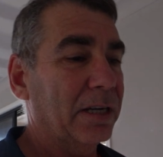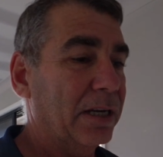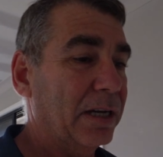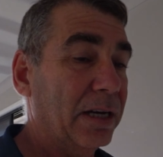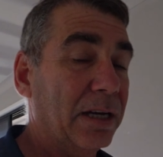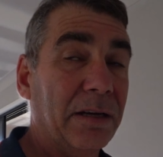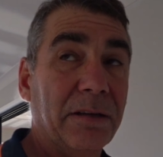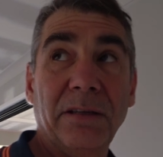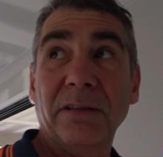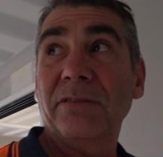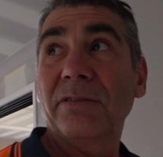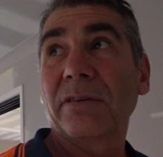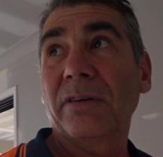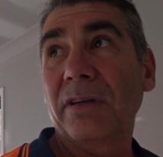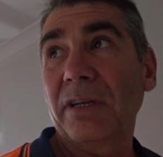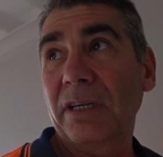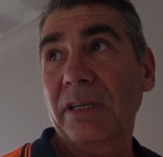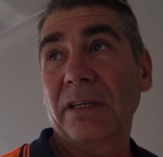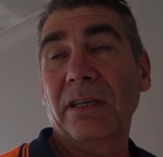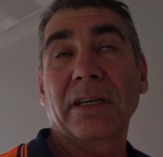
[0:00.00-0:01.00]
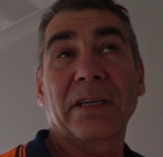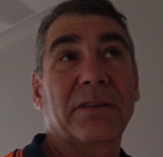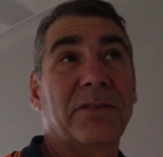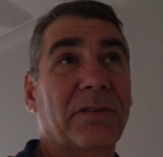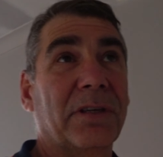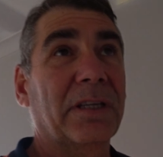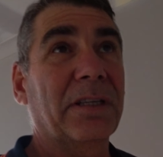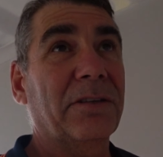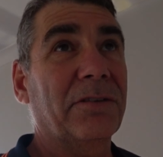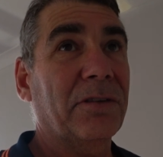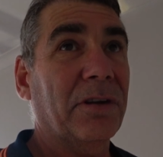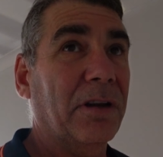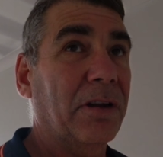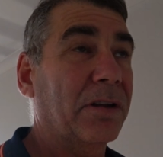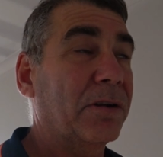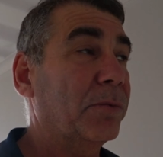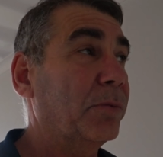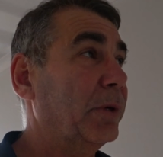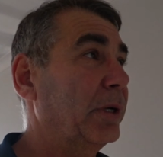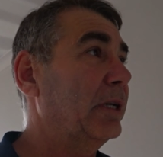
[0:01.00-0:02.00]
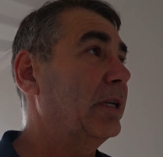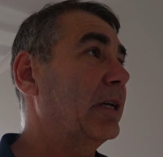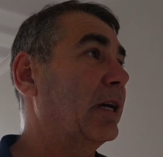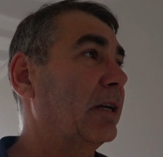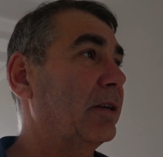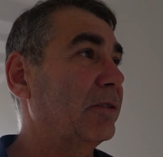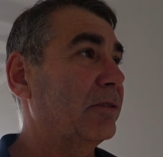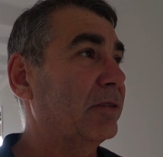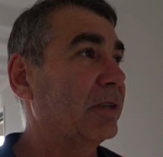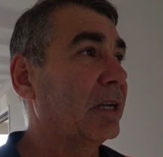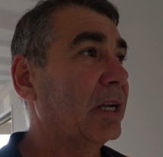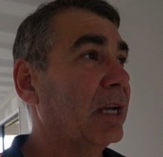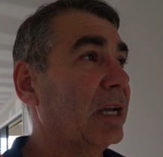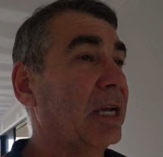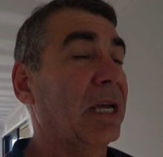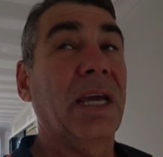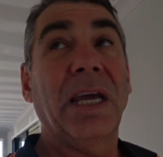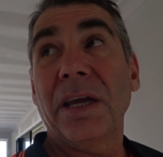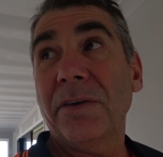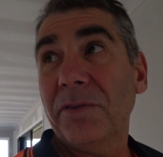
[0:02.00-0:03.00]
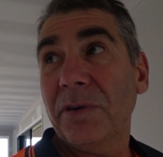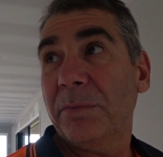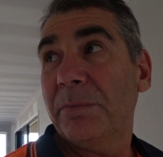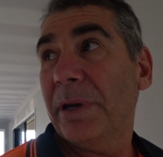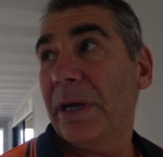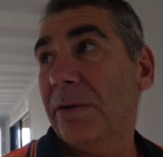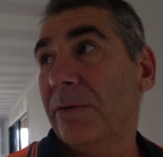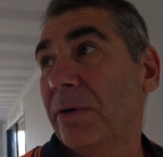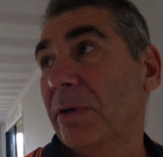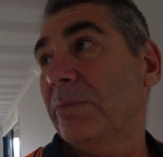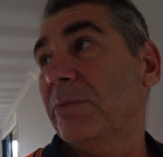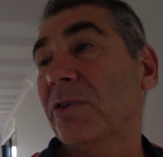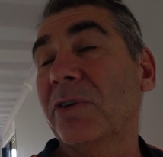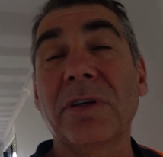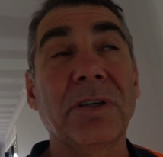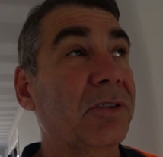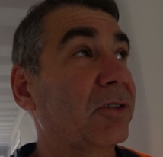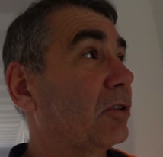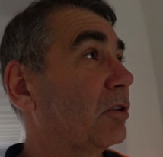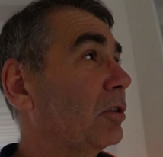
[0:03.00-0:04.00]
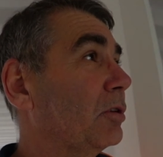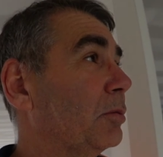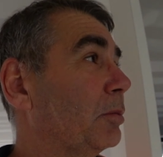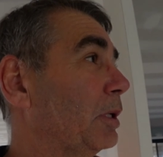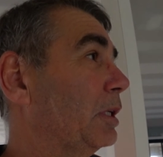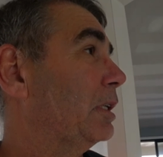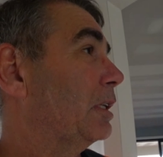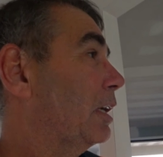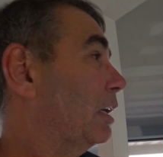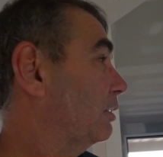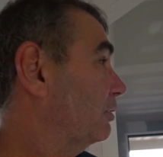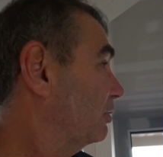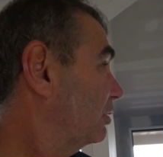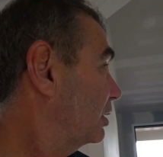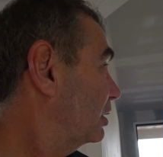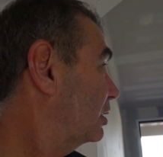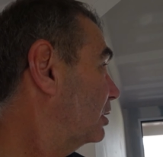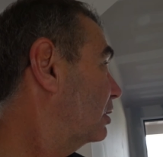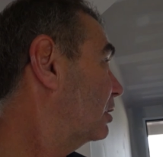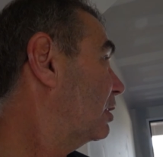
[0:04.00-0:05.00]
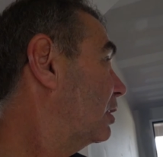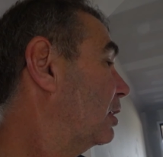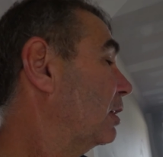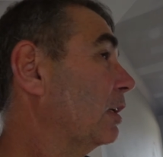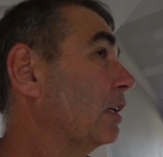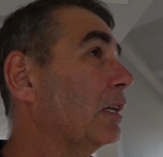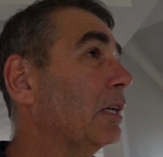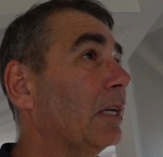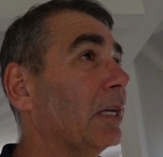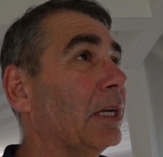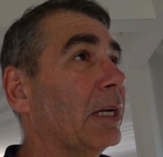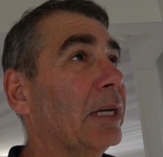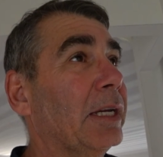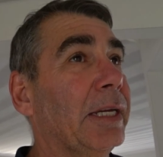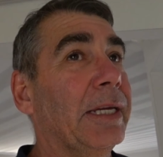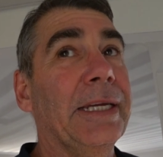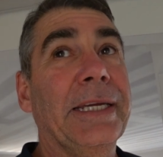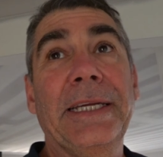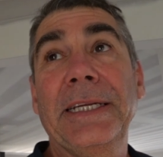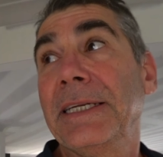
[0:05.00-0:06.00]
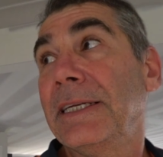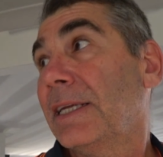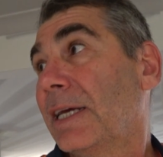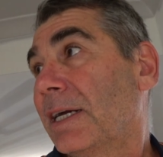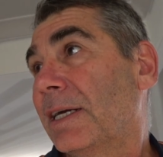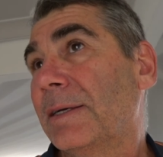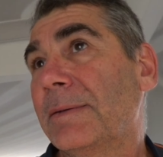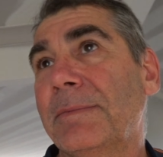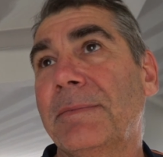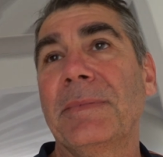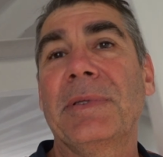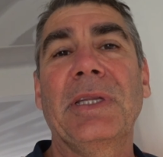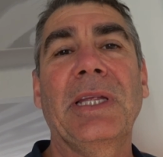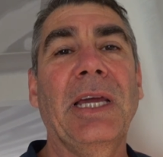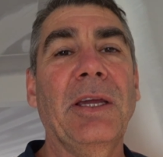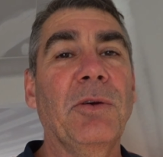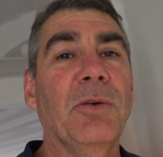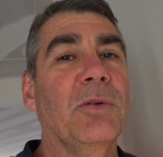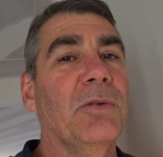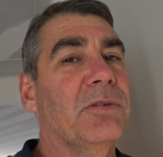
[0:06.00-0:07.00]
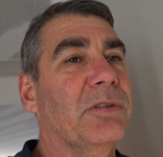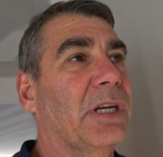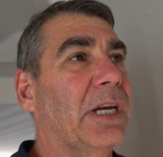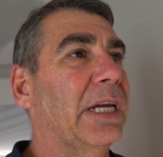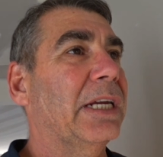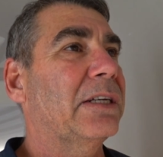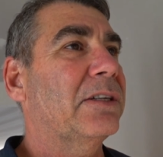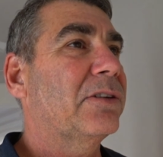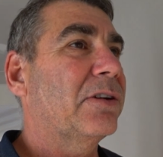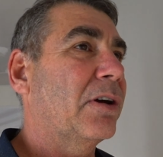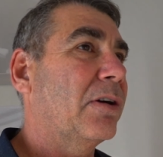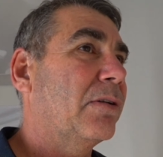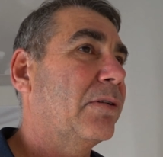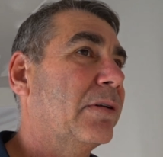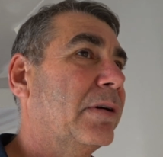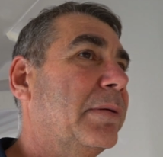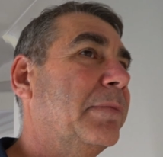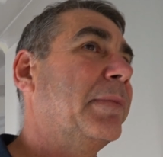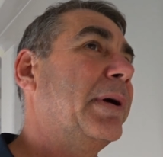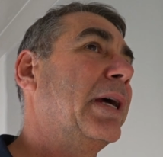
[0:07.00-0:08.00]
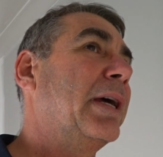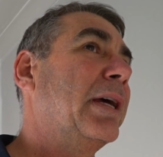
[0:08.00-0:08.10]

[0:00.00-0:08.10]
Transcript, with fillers: Uh, there's, like I said, there's a lot of windows. Every bedroom's got two windows in it and um, they all take time.